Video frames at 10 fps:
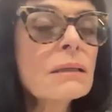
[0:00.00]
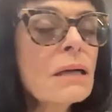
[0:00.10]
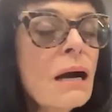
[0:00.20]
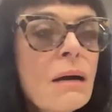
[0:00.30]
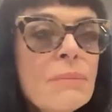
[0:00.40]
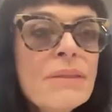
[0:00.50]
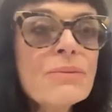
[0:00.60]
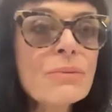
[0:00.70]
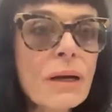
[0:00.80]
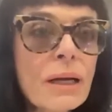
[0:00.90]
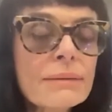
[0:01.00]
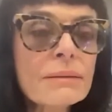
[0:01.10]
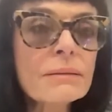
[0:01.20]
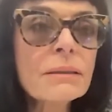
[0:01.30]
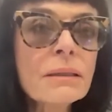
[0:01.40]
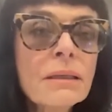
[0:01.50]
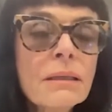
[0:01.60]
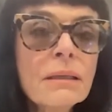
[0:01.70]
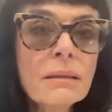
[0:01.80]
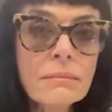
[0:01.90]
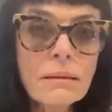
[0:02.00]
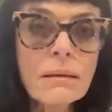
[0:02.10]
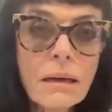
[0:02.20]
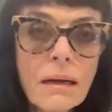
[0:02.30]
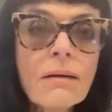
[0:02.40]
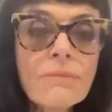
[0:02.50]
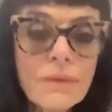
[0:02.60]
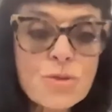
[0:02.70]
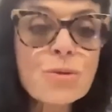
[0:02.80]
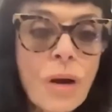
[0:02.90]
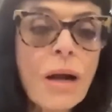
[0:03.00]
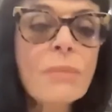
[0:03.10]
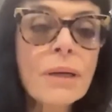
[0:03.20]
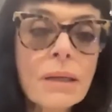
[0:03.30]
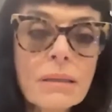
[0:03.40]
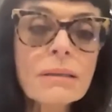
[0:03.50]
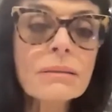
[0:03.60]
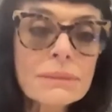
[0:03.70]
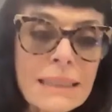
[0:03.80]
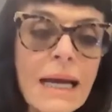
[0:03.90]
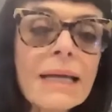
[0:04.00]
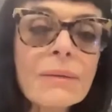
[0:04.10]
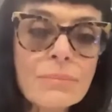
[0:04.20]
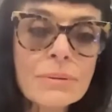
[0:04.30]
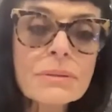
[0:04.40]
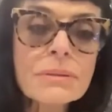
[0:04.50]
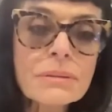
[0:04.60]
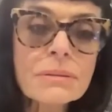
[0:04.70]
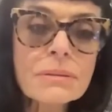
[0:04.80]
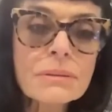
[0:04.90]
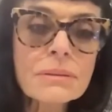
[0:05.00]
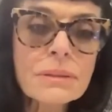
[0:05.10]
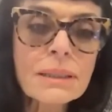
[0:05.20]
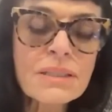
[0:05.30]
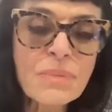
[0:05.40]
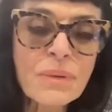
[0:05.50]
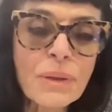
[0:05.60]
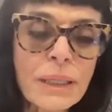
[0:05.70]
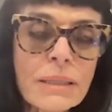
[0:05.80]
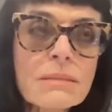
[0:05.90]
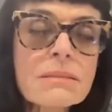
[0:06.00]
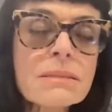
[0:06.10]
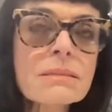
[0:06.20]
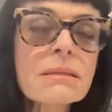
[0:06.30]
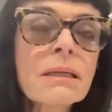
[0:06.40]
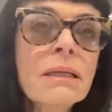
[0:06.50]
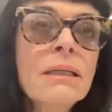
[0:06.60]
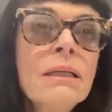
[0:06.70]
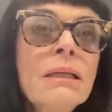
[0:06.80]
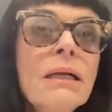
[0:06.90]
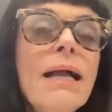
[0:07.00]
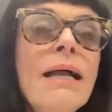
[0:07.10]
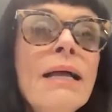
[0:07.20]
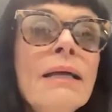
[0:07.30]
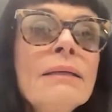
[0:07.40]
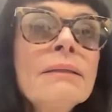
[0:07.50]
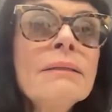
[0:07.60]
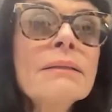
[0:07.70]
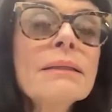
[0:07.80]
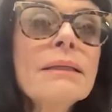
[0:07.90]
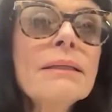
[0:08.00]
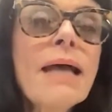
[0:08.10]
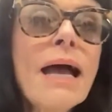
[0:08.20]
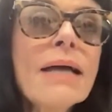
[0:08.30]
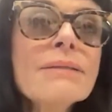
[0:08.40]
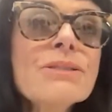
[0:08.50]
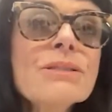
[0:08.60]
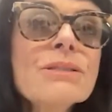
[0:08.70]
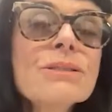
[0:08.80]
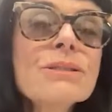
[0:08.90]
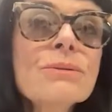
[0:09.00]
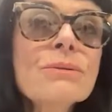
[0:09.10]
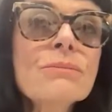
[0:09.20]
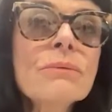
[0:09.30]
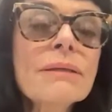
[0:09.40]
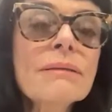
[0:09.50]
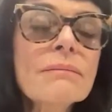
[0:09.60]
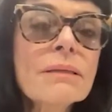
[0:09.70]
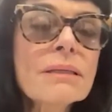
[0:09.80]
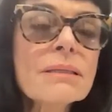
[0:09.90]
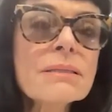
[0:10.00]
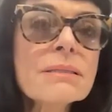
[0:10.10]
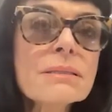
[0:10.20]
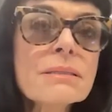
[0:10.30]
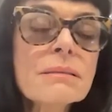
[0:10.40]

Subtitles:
common thread of a trauma type experience. And it has to do with this